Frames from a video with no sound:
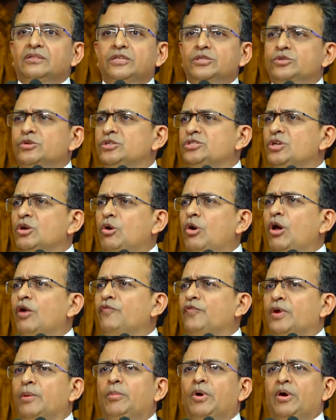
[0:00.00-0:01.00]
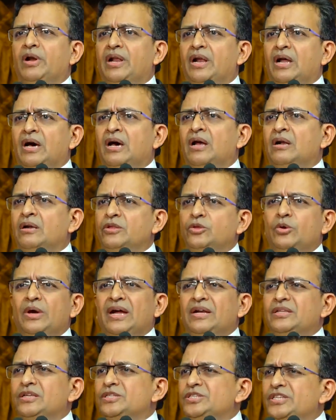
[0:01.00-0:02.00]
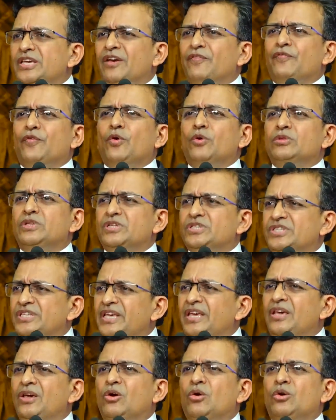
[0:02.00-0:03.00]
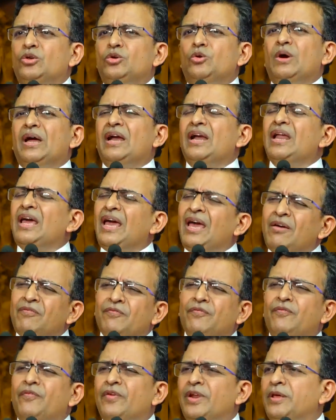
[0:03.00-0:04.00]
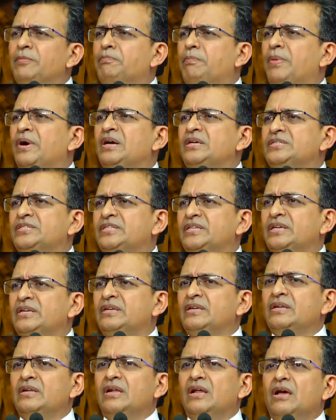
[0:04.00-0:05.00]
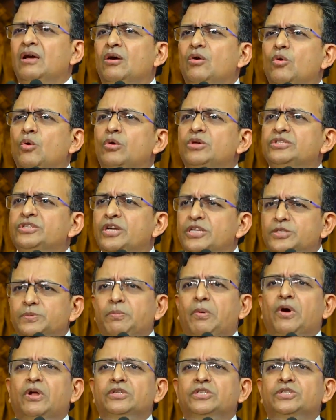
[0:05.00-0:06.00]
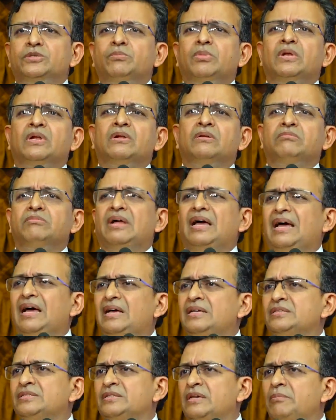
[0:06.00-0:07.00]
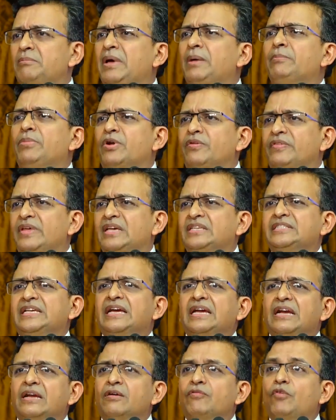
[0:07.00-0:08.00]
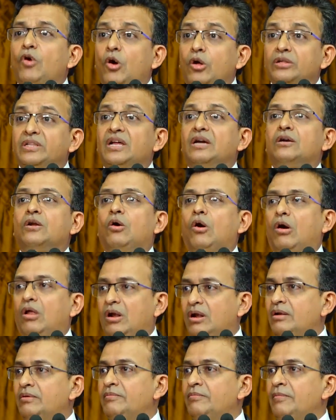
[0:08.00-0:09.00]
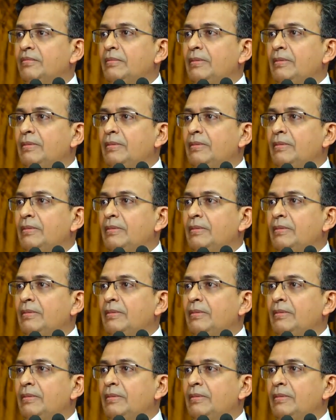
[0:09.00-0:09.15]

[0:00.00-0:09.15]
This was a call for about an hour. You had the CFO, the CEO, you had every person who is responsible as a member of the executive on that call.